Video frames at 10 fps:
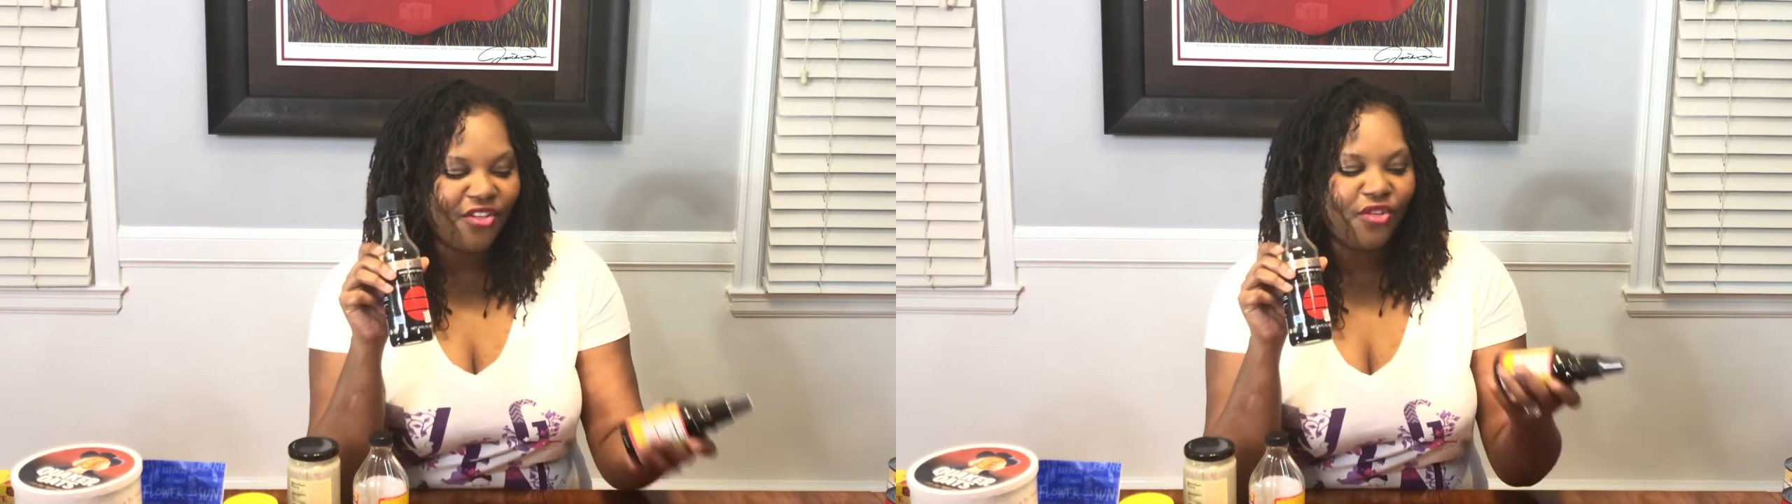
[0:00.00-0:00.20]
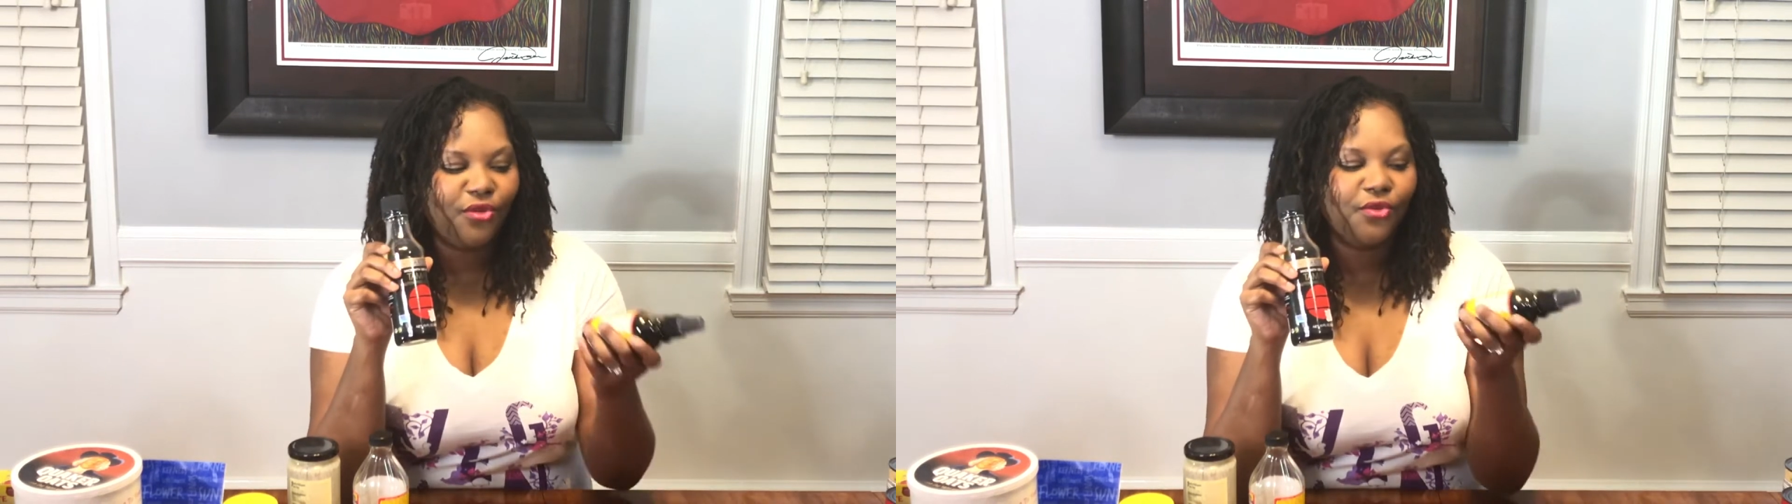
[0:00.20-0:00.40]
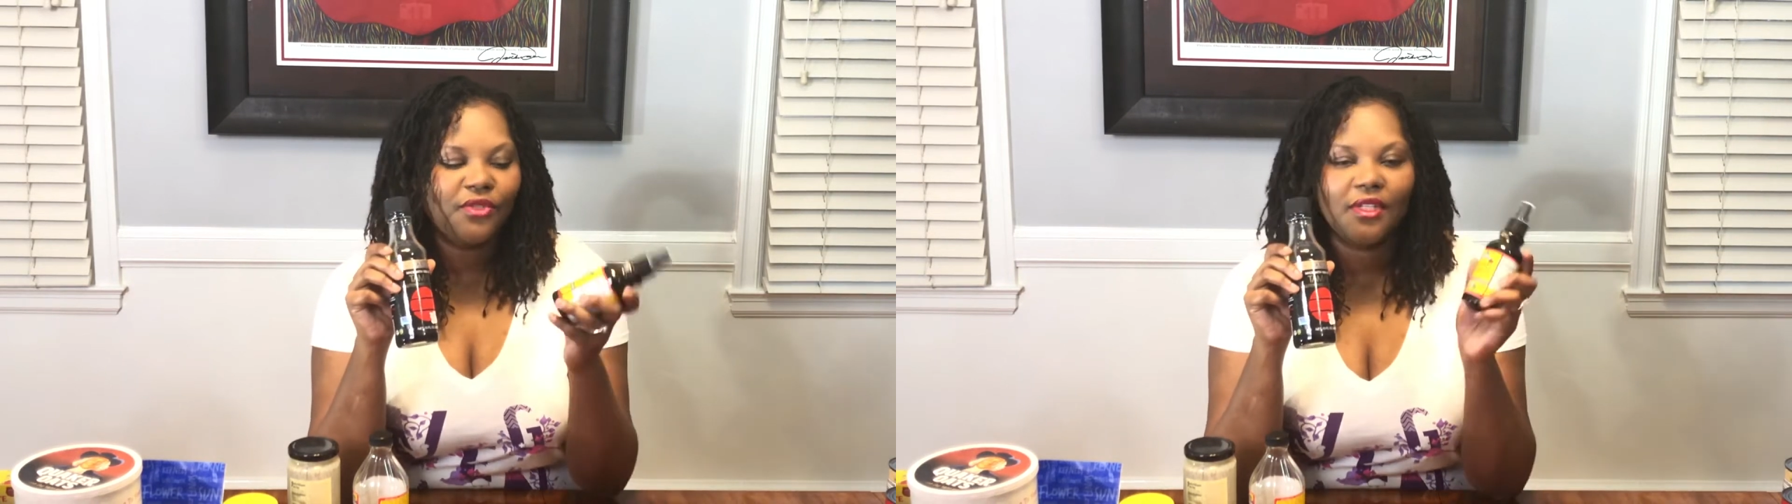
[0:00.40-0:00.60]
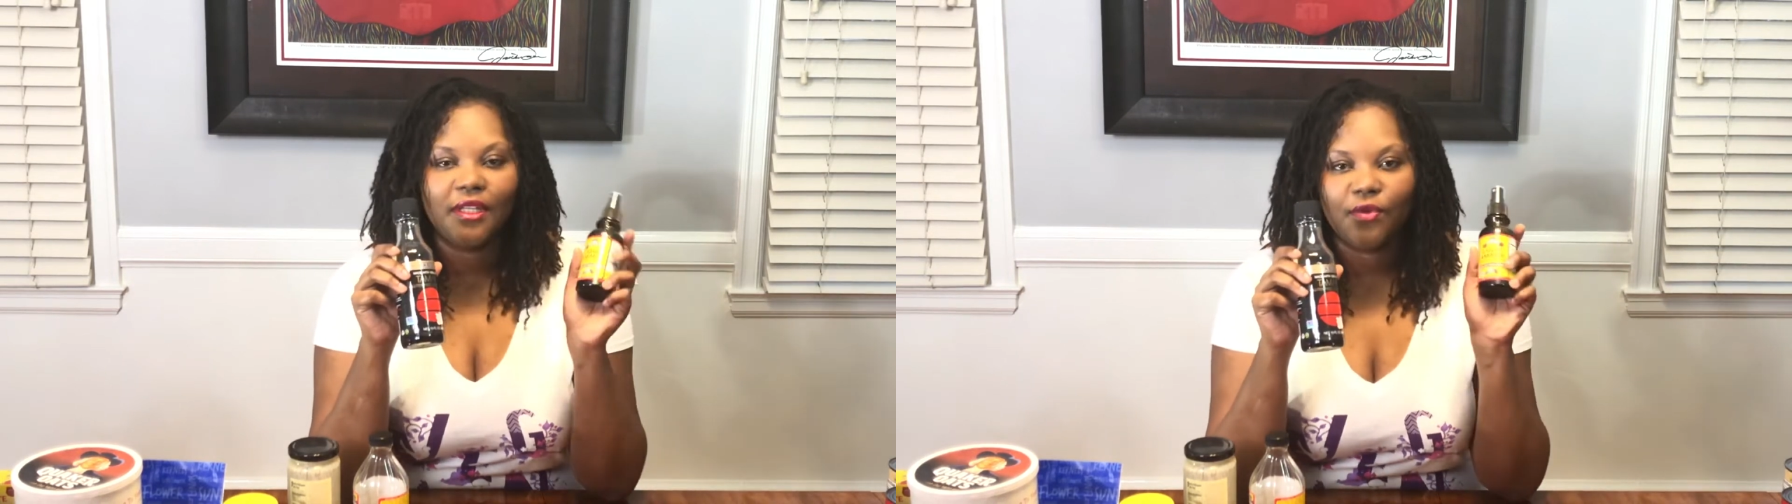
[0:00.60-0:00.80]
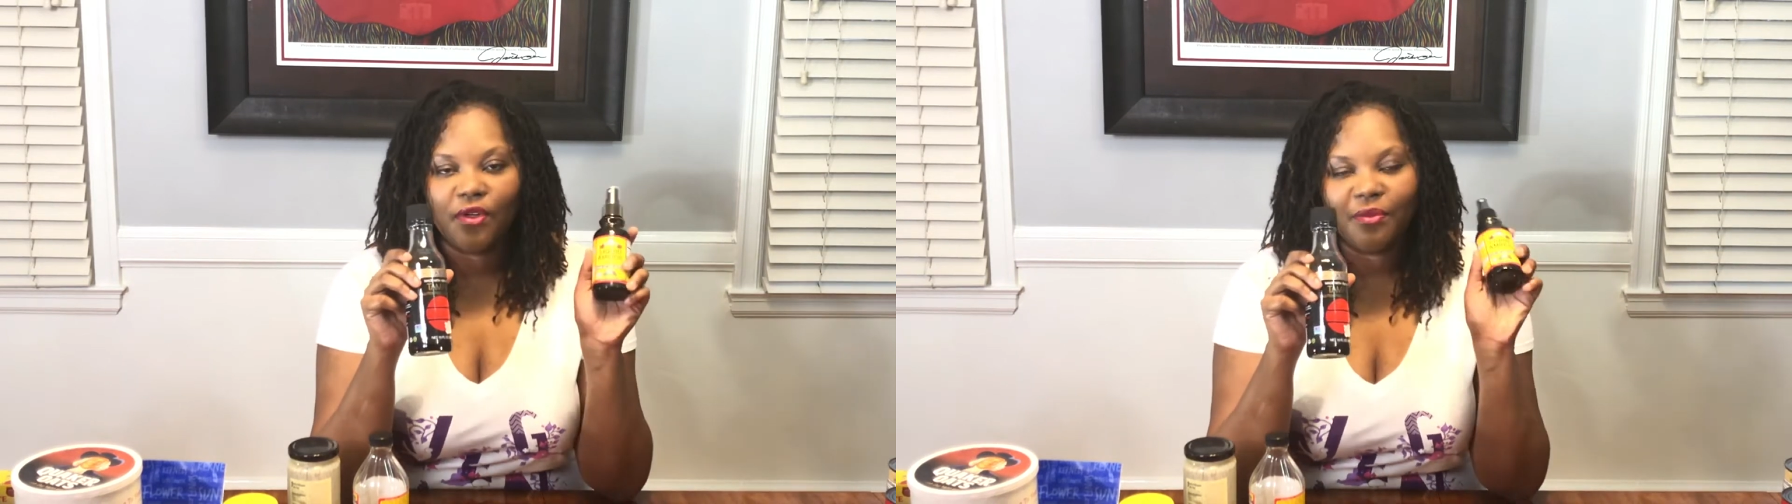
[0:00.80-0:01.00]
use the
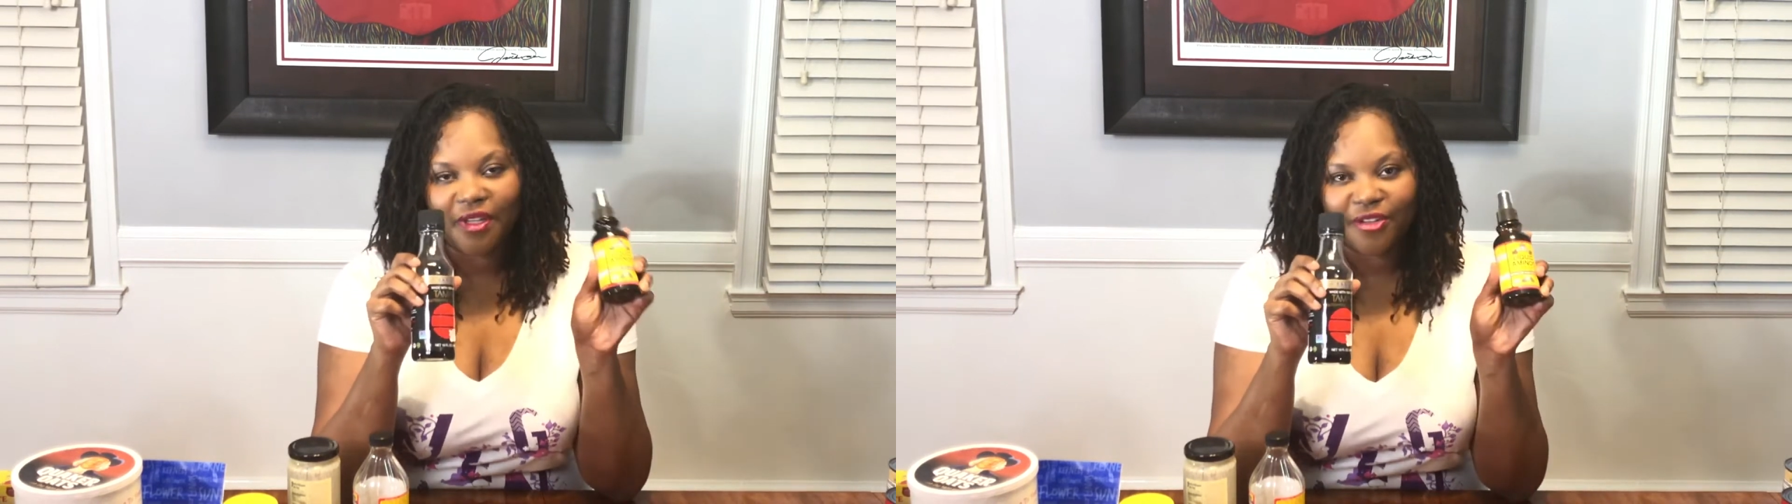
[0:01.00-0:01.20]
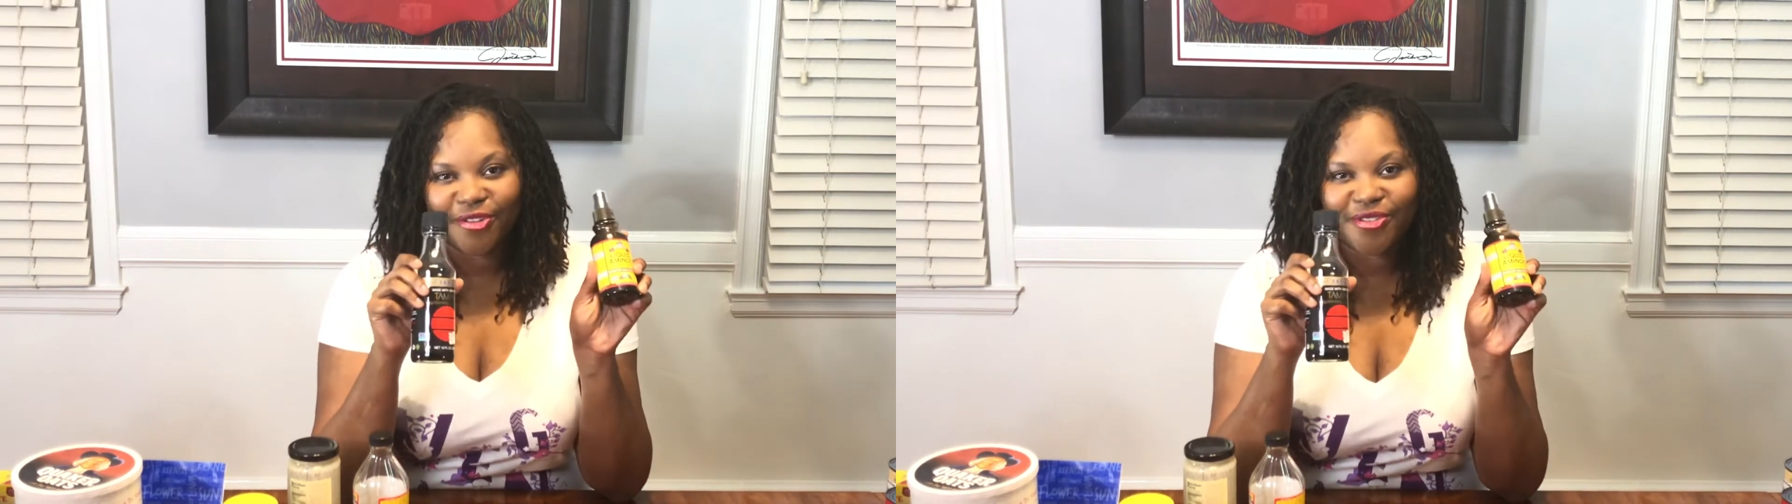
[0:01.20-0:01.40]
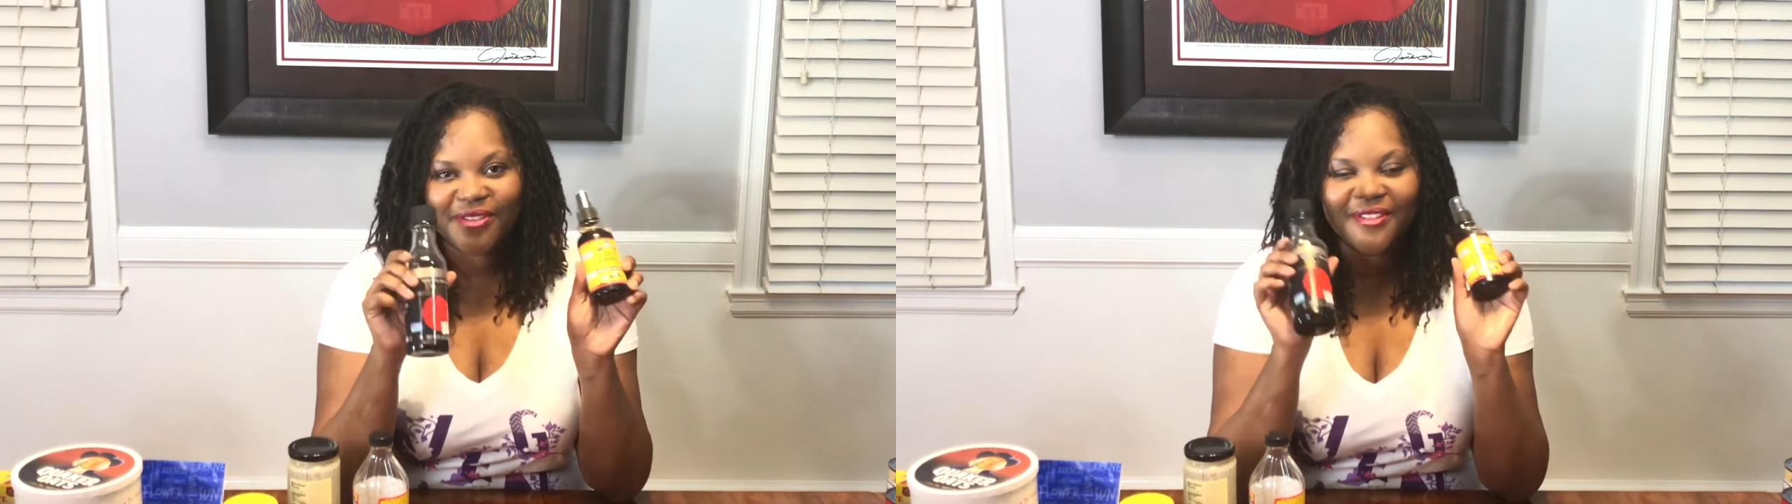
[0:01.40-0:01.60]
liquid aminos.